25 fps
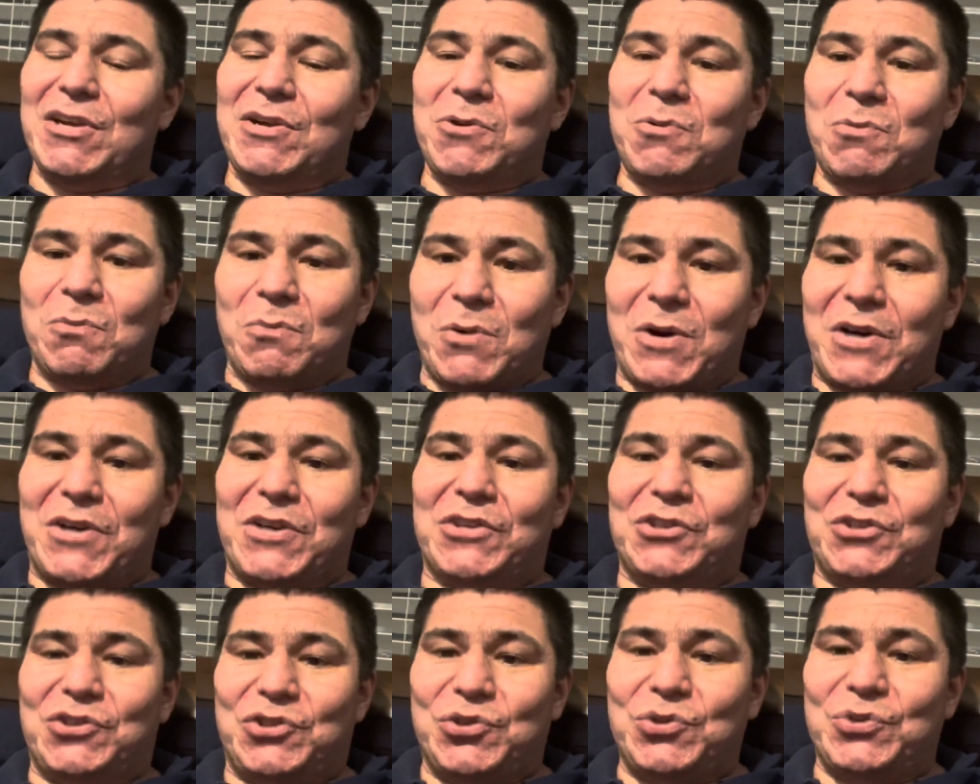He want
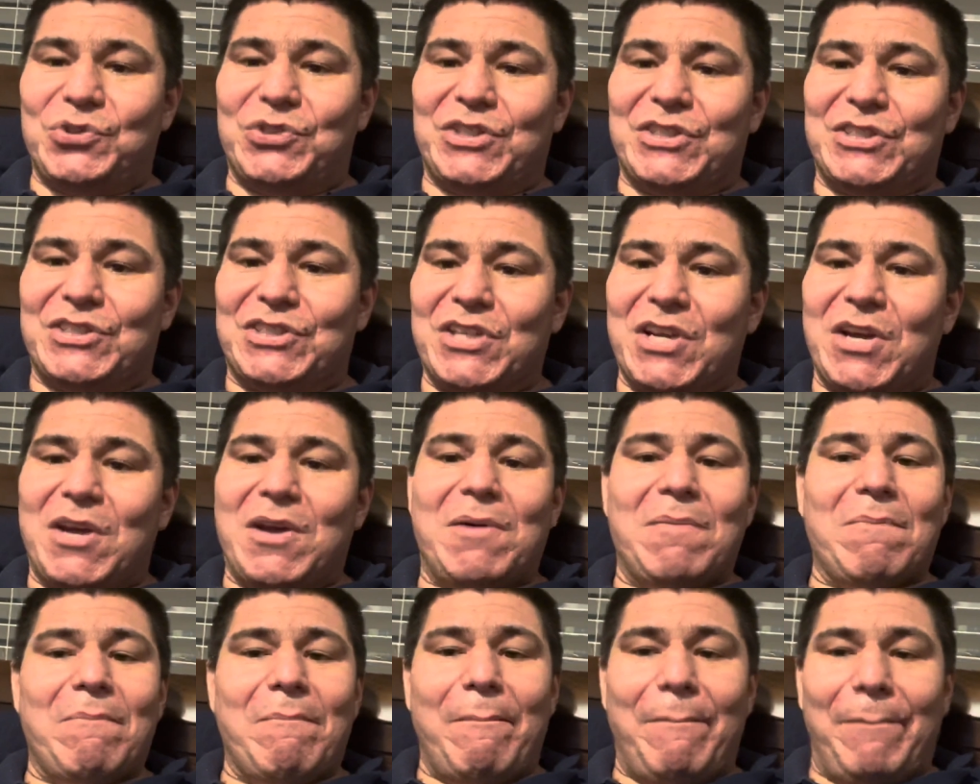to do this,
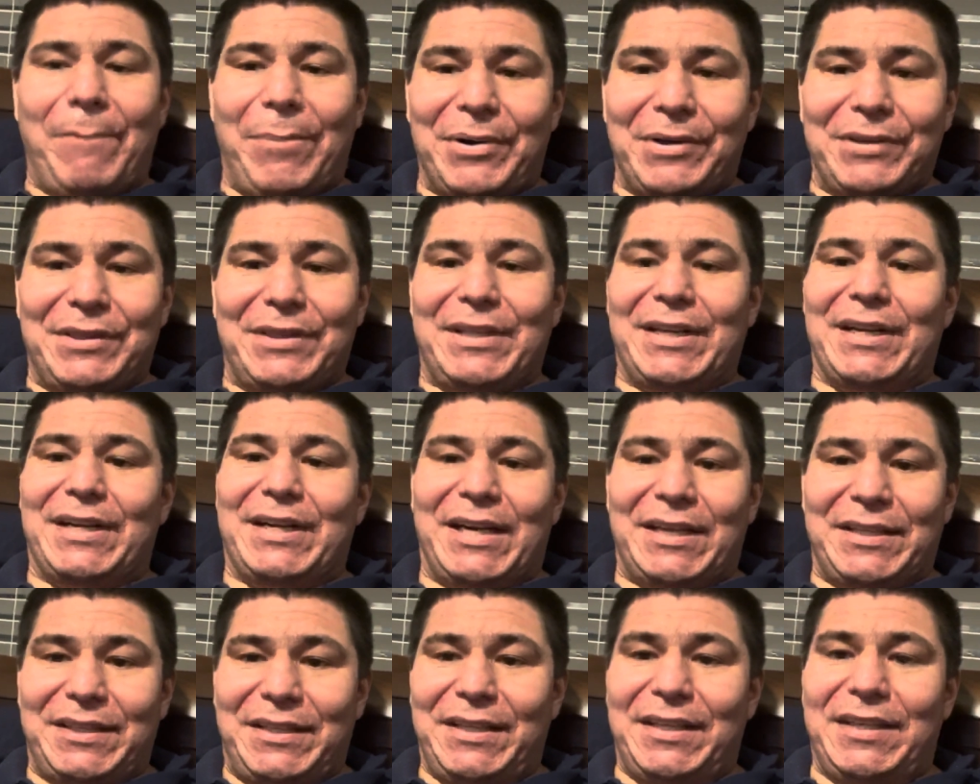but then
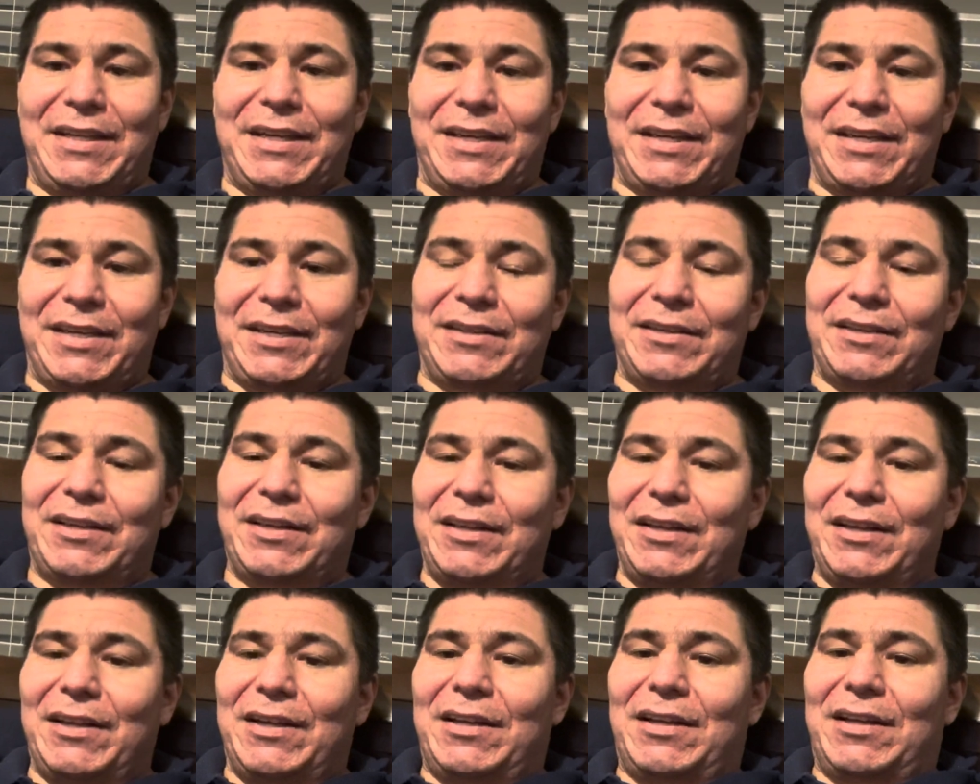at the end,
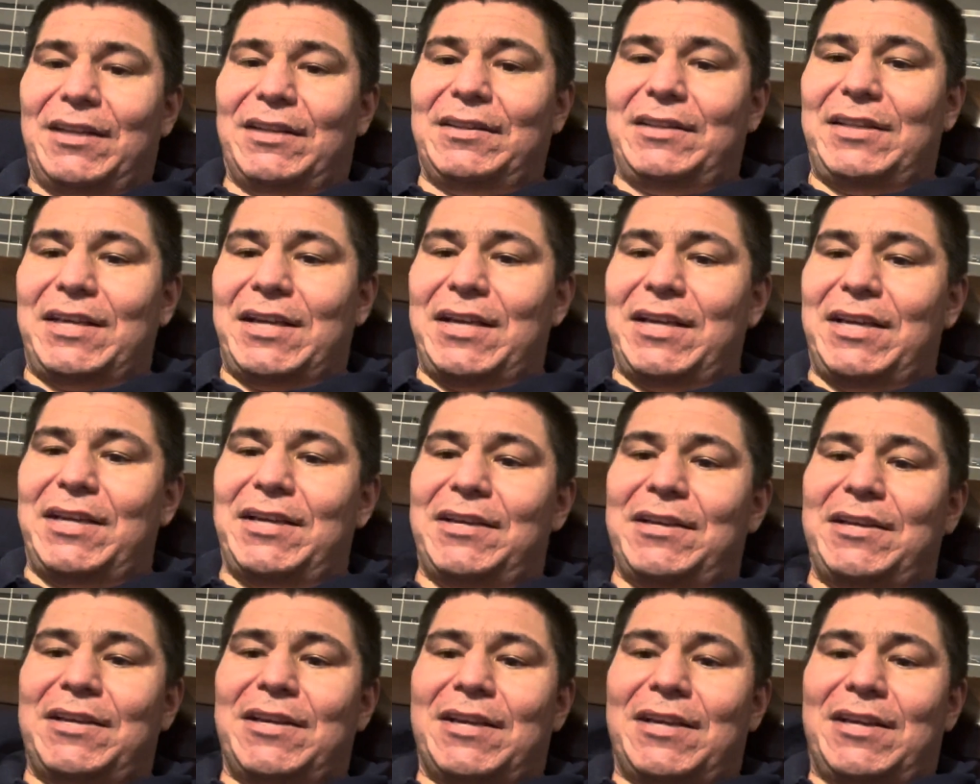
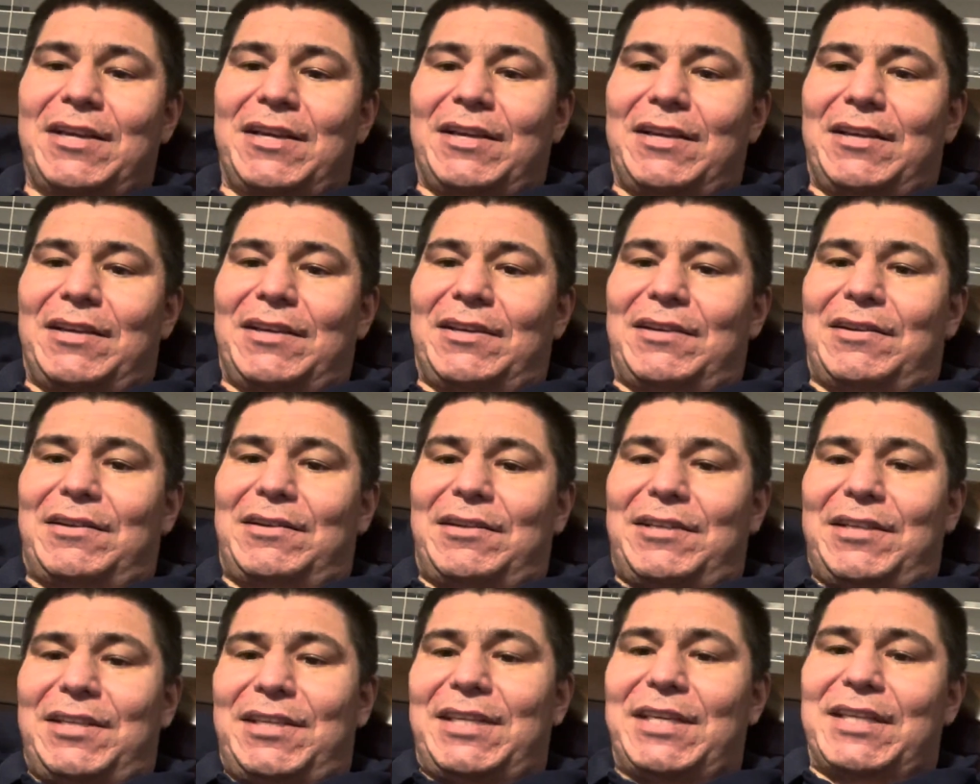he
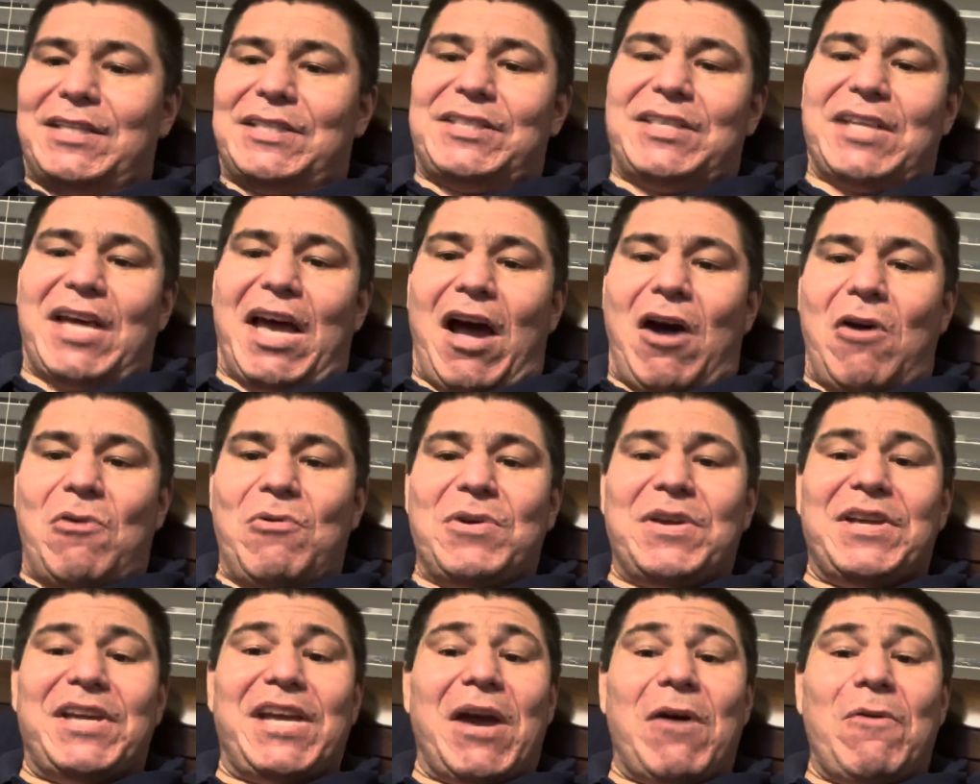gets out.
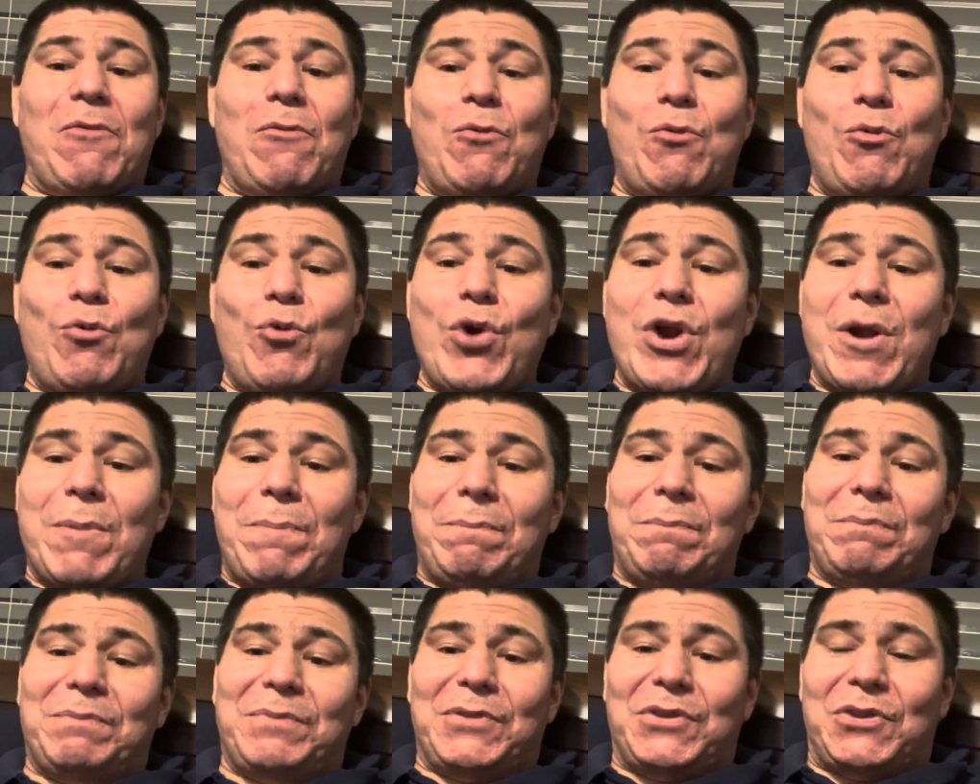He get
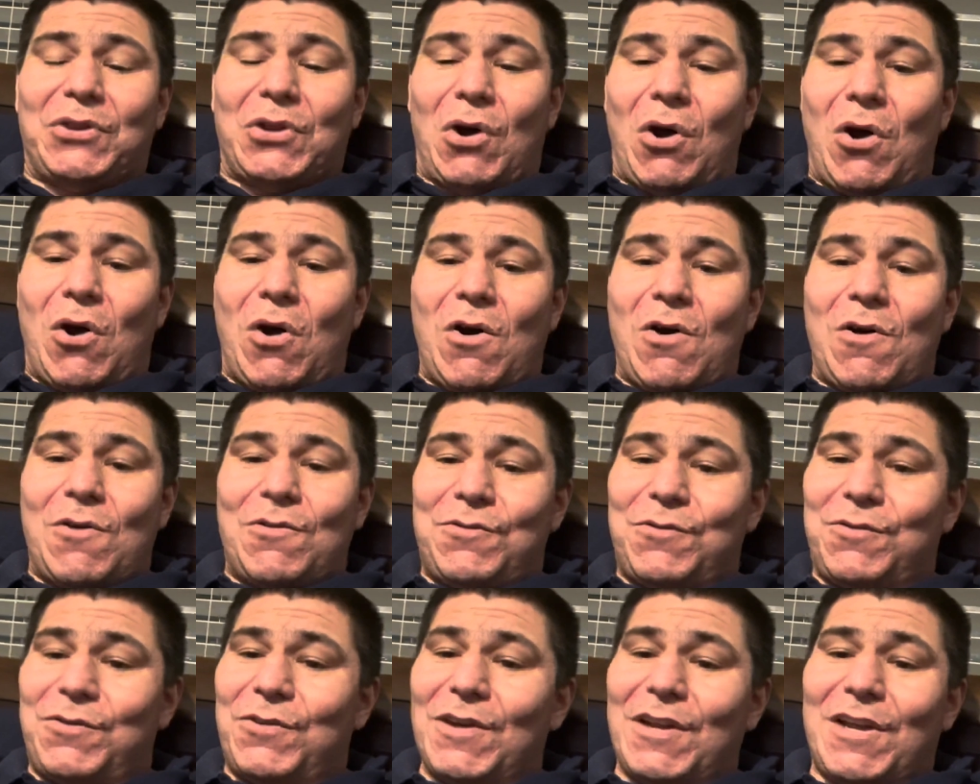ripped off.